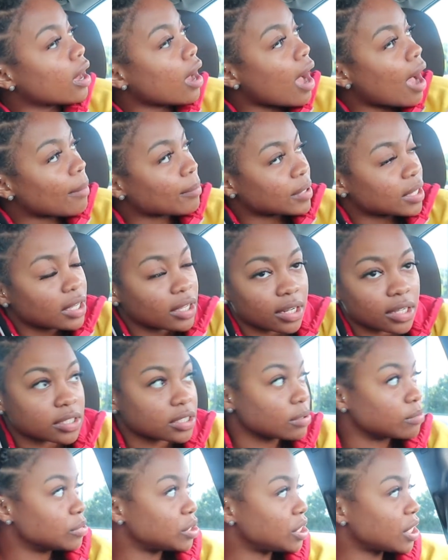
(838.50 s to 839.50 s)
I'm getting
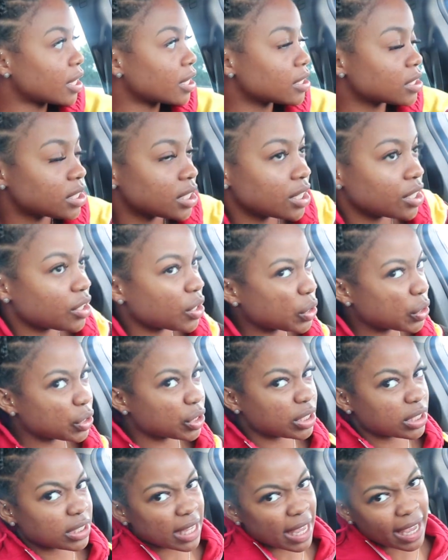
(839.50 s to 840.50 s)
some chicken
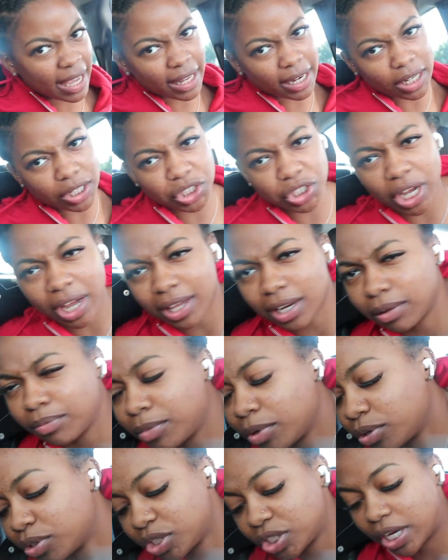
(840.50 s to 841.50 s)
tenders and a chocolate
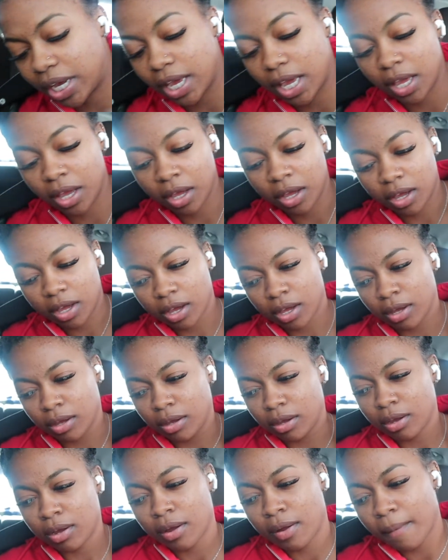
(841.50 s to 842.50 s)
milkshake.
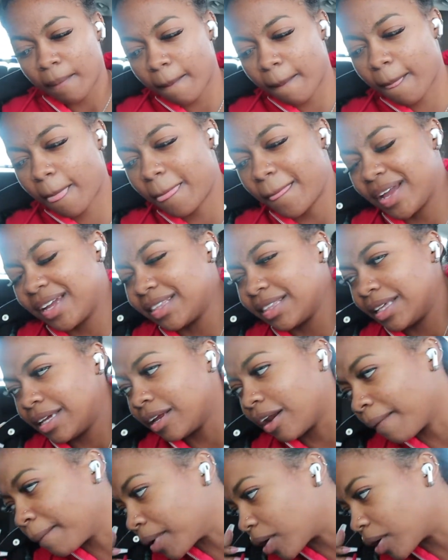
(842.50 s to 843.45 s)
And then I'm